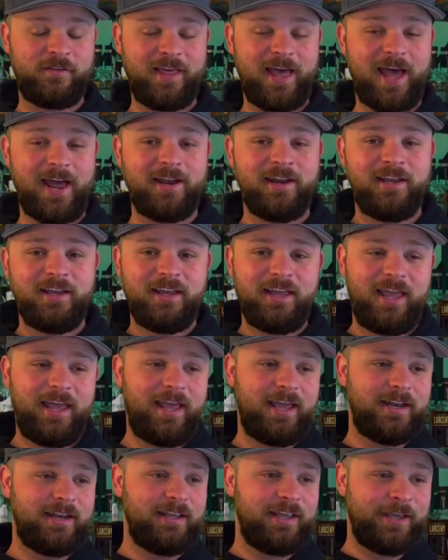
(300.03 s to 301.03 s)
that.
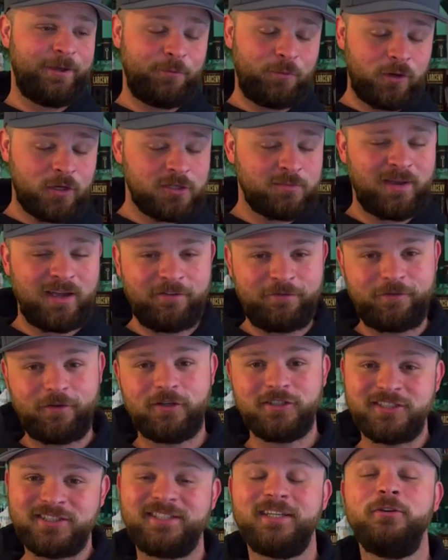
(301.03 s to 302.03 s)
And it was my
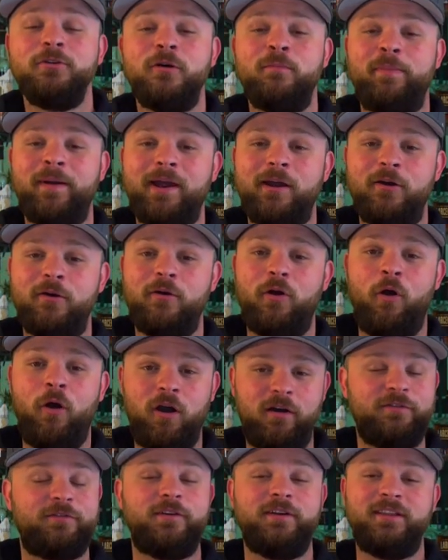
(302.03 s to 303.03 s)
first single barrel
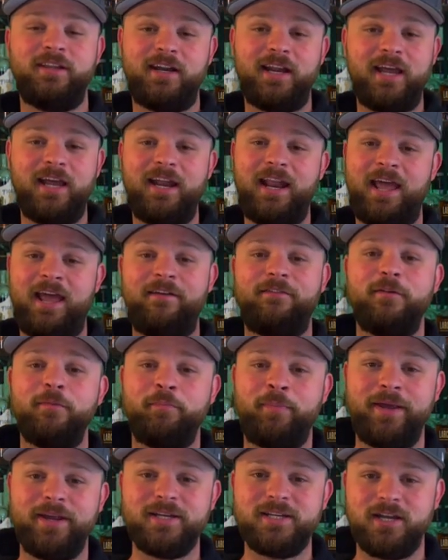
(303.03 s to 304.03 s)
offering that I had ever
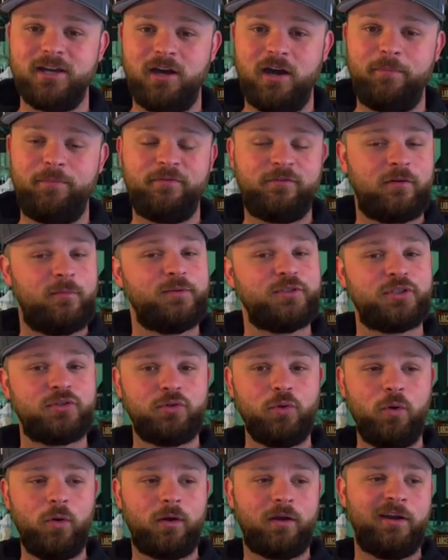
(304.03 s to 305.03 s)
picked up from a
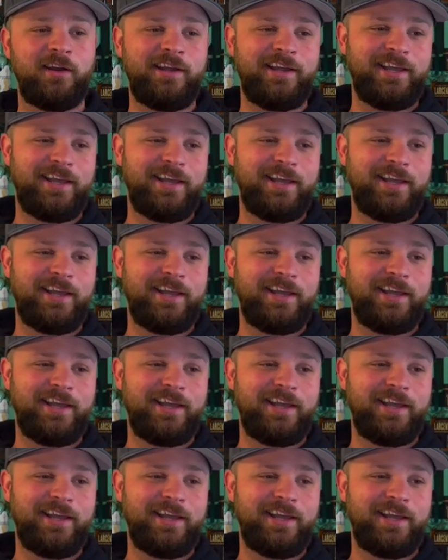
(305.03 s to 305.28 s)
store.